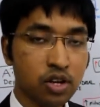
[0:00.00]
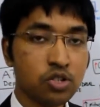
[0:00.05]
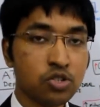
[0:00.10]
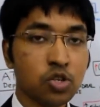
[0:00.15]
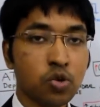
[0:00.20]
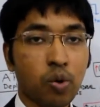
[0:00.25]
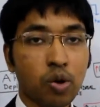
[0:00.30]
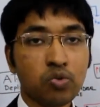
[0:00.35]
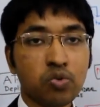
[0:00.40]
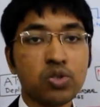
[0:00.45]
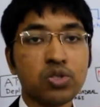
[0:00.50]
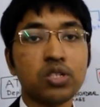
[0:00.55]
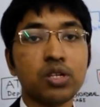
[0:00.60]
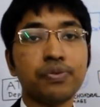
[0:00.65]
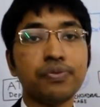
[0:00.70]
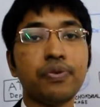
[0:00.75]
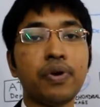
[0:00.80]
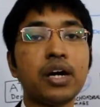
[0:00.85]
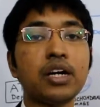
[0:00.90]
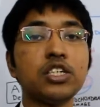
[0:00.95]
So what was
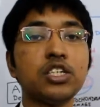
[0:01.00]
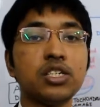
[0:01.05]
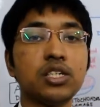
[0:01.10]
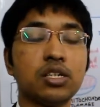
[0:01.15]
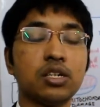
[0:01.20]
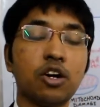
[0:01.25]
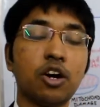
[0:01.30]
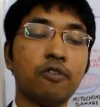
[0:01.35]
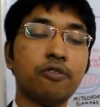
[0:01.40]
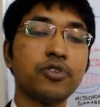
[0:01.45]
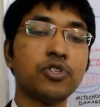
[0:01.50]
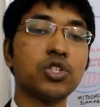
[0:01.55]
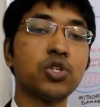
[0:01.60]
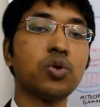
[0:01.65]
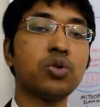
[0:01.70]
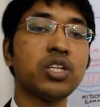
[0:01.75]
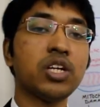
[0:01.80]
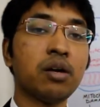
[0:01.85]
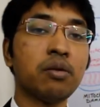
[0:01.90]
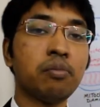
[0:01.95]
the function of
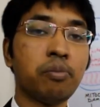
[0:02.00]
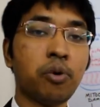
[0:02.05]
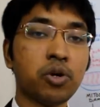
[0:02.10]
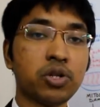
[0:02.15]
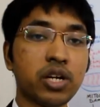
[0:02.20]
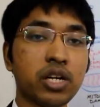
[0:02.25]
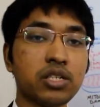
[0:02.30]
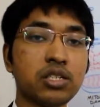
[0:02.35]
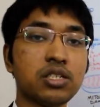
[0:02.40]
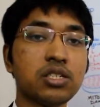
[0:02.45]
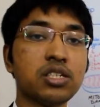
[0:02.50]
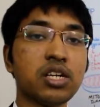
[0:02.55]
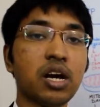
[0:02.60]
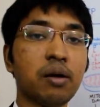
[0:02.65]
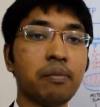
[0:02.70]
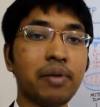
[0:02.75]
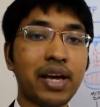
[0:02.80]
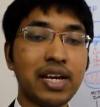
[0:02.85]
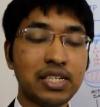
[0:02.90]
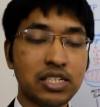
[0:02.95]
sodium,
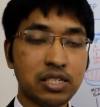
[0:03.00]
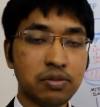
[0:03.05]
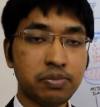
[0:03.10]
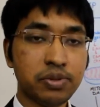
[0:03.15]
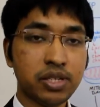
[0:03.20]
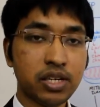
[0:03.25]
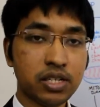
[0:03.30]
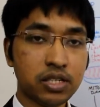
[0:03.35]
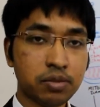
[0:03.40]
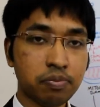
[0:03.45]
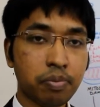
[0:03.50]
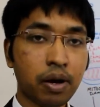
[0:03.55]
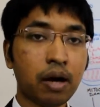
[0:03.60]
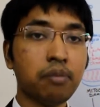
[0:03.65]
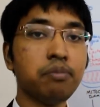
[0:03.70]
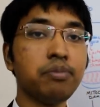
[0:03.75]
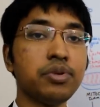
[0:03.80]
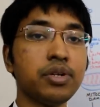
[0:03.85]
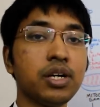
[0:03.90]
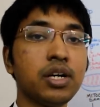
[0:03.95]
potassium, ATPase
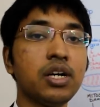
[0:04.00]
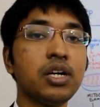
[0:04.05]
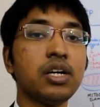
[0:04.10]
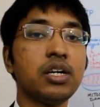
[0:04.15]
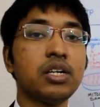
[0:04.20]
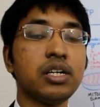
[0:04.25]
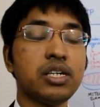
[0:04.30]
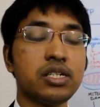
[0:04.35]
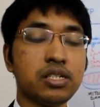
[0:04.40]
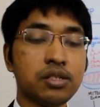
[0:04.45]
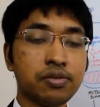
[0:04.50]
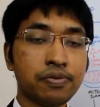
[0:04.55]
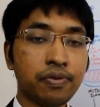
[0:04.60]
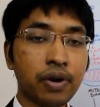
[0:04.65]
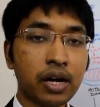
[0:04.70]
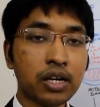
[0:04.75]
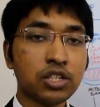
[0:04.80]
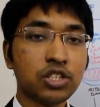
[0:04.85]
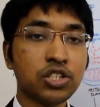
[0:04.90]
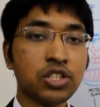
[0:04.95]
pump? Its
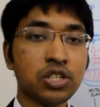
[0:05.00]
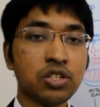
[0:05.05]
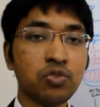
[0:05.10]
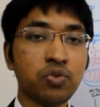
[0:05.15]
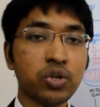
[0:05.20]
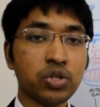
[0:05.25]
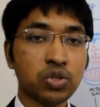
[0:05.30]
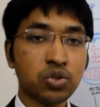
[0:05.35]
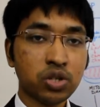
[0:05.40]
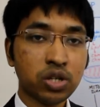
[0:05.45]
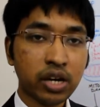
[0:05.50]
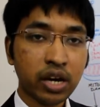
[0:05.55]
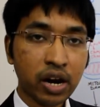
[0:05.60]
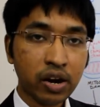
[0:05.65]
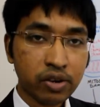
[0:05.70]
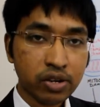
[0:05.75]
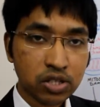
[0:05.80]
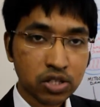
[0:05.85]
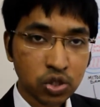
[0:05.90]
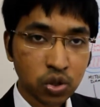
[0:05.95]
function was to
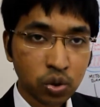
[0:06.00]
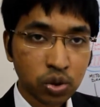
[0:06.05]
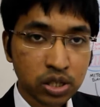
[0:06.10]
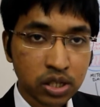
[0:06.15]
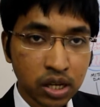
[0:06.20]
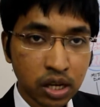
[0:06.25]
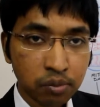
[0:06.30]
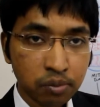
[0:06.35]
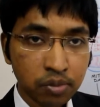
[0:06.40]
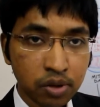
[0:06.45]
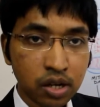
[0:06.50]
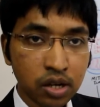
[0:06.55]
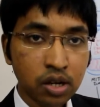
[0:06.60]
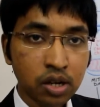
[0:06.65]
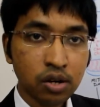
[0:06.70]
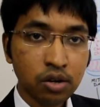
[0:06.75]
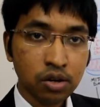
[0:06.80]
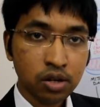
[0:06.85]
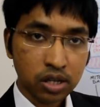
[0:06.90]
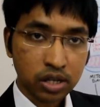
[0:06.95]
carry sodium
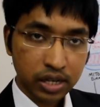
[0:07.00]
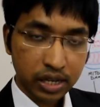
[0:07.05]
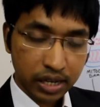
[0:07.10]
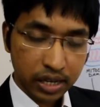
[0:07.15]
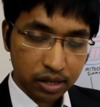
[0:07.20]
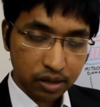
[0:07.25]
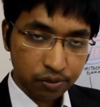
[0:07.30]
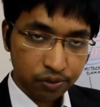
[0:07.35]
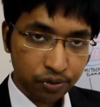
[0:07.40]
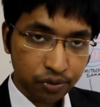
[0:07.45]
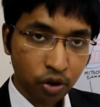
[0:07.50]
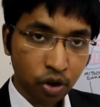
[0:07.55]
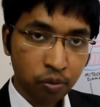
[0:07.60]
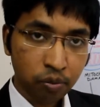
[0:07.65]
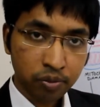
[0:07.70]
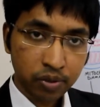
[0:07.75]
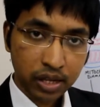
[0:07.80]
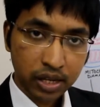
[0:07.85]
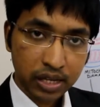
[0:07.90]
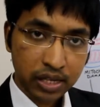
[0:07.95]

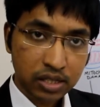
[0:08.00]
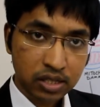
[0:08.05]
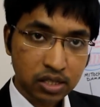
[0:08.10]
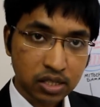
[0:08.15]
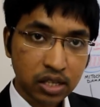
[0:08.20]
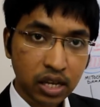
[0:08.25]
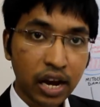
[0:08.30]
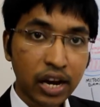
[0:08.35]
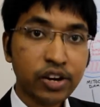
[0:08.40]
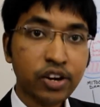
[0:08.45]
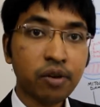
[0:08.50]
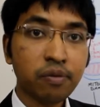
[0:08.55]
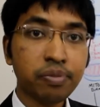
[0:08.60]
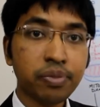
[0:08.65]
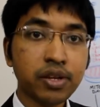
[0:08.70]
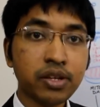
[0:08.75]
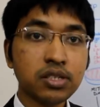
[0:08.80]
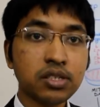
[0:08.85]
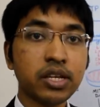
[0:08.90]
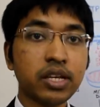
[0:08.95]
from inside of
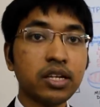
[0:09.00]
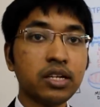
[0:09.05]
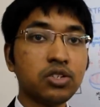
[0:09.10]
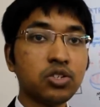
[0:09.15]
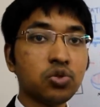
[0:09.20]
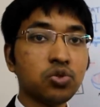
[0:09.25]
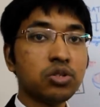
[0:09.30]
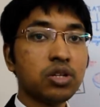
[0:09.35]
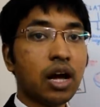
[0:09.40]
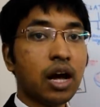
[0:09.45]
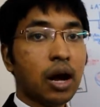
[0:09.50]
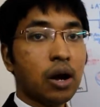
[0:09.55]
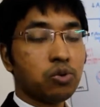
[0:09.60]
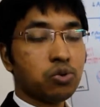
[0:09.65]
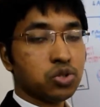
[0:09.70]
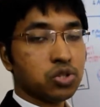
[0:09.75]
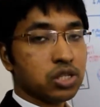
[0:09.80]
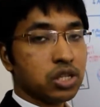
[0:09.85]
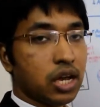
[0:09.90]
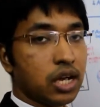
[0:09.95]
the cell to the
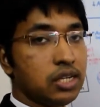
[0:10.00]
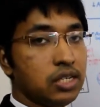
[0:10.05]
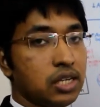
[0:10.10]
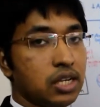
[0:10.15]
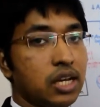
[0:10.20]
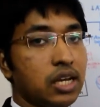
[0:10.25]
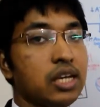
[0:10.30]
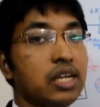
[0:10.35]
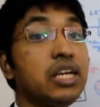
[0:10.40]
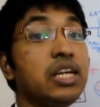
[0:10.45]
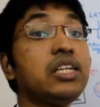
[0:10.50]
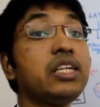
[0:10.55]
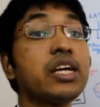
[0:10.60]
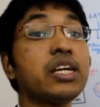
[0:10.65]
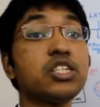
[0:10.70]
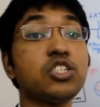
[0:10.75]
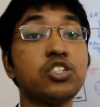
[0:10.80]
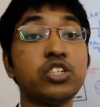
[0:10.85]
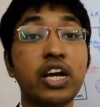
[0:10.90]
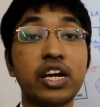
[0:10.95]
outside in
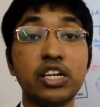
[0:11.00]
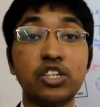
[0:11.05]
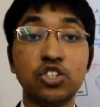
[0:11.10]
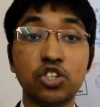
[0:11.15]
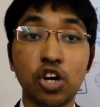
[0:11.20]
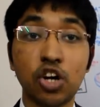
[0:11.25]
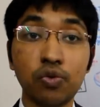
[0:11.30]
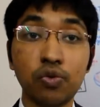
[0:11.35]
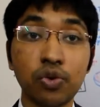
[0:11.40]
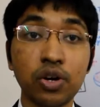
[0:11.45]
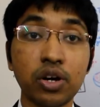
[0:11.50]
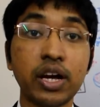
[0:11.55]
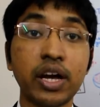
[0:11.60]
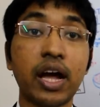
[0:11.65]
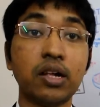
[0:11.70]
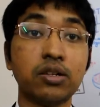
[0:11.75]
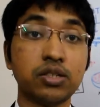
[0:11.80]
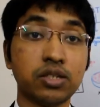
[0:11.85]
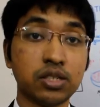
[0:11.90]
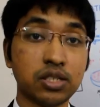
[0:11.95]
exchange of
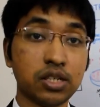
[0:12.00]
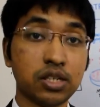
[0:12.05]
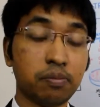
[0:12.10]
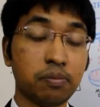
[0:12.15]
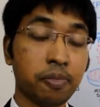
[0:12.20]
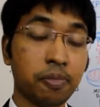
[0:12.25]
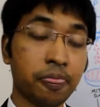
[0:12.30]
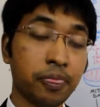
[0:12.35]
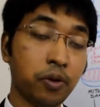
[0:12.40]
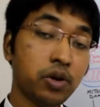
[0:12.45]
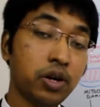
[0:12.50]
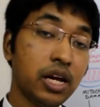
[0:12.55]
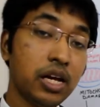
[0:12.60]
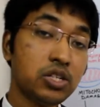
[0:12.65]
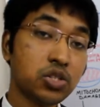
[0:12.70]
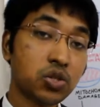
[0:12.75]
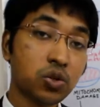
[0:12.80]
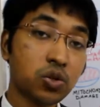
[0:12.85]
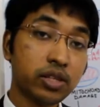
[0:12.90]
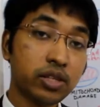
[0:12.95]
calcium. Okay,
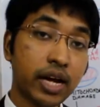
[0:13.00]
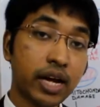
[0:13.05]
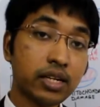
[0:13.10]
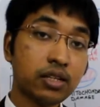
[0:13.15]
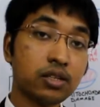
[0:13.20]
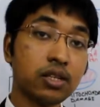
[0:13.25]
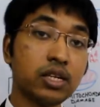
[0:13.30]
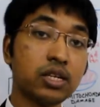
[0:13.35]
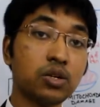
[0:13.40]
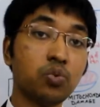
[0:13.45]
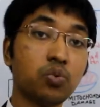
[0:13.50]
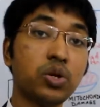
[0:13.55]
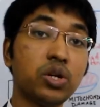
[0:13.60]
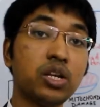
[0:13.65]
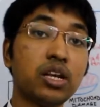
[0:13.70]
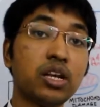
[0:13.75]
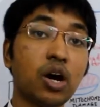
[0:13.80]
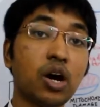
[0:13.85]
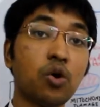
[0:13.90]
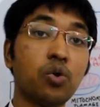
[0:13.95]
so that thing will
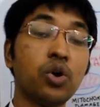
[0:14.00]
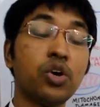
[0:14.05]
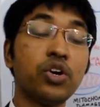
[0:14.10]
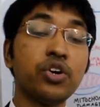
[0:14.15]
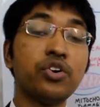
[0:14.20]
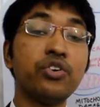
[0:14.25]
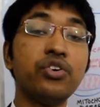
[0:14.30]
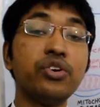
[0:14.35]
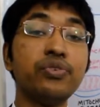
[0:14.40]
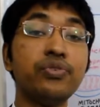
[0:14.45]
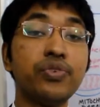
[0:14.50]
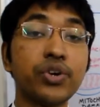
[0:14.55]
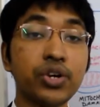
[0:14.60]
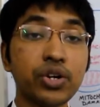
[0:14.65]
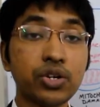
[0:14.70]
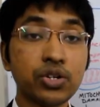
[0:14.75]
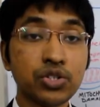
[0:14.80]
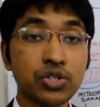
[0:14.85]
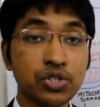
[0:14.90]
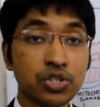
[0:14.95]
now
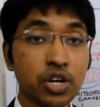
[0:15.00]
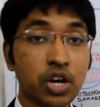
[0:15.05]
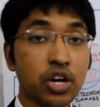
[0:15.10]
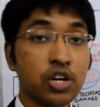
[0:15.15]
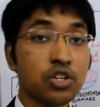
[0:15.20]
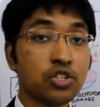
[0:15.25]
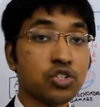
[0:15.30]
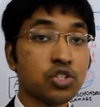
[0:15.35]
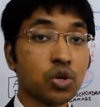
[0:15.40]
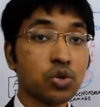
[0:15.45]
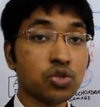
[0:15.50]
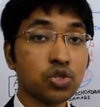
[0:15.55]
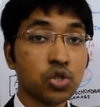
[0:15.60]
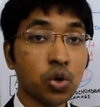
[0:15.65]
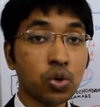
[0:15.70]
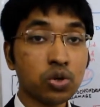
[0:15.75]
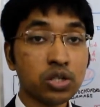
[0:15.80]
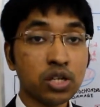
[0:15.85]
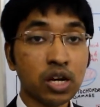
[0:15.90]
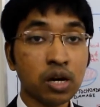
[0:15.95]
reverse. So
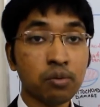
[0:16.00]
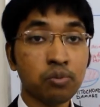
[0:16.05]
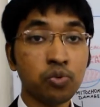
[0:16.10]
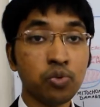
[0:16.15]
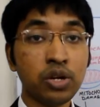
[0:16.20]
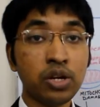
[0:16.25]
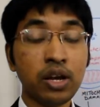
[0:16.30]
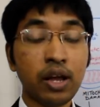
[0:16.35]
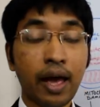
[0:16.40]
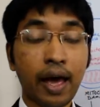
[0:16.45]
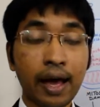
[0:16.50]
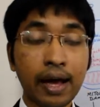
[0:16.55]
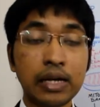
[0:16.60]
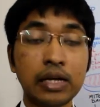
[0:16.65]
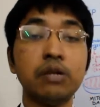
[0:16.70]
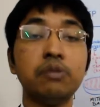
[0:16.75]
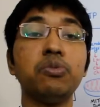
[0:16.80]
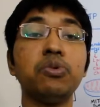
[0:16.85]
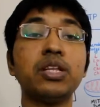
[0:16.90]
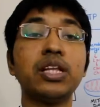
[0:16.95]
sodium will
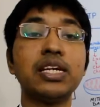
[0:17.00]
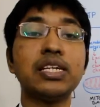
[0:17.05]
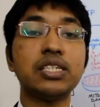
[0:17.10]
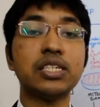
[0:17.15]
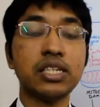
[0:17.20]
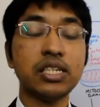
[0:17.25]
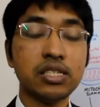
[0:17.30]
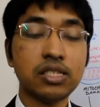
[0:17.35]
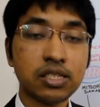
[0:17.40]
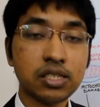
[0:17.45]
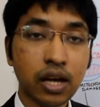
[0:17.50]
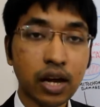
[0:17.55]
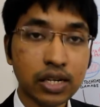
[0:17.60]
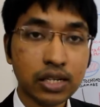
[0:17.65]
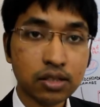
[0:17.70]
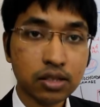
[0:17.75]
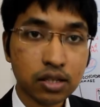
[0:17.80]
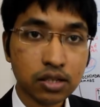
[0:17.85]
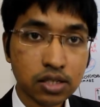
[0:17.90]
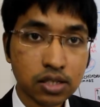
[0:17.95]
accumulate
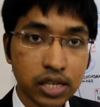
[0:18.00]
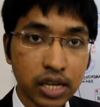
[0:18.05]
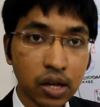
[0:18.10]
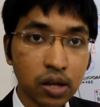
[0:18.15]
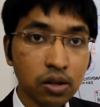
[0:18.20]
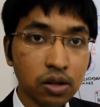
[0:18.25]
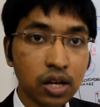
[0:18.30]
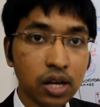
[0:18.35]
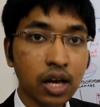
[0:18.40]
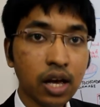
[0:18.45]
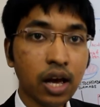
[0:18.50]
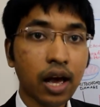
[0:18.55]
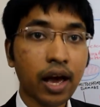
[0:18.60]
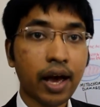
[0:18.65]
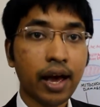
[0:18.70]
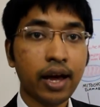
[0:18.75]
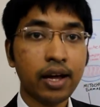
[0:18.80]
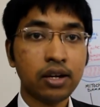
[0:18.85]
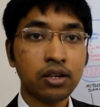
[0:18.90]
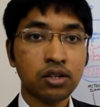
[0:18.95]
inside the cell,
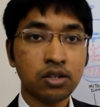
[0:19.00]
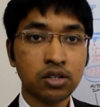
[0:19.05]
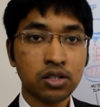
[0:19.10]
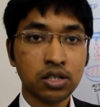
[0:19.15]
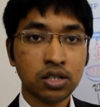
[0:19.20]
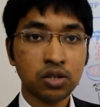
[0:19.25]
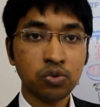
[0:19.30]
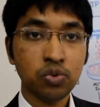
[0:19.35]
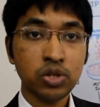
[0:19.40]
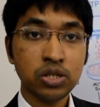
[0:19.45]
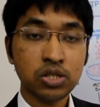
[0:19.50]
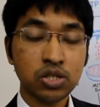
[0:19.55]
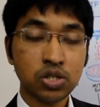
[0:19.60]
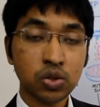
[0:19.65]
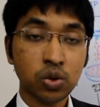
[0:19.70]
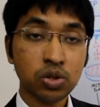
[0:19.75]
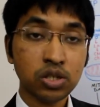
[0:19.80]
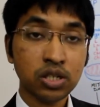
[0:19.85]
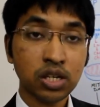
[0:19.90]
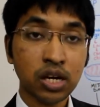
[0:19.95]
and with
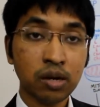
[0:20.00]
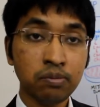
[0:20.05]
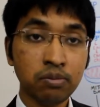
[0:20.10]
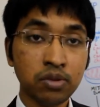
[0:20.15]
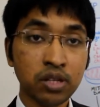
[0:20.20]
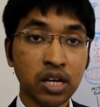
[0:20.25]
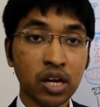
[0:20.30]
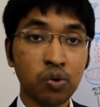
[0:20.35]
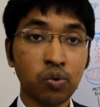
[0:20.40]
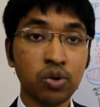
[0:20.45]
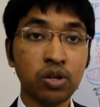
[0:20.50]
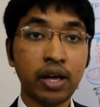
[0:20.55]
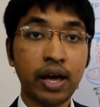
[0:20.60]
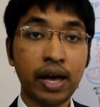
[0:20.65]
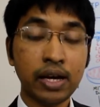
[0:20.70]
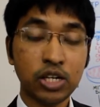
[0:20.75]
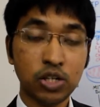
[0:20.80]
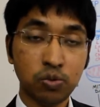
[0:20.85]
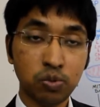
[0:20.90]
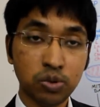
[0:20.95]
sodium there will
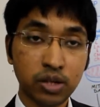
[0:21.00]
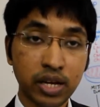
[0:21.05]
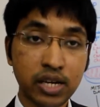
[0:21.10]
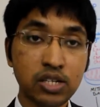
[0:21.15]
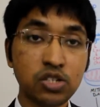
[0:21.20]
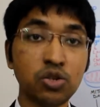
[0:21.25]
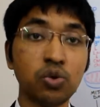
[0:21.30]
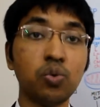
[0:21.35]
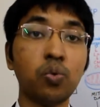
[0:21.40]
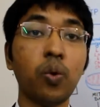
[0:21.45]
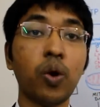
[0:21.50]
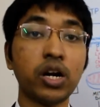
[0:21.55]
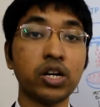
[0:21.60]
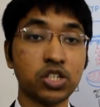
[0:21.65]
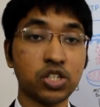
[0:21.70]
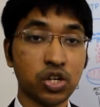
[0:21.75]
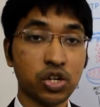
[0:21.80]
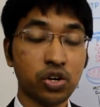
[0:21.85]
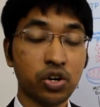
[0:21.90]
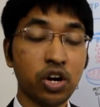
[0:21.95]
accumulate
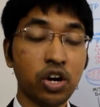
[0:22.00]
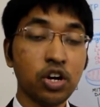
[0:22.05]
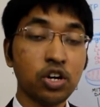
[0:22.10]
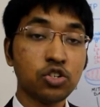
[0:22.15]
water.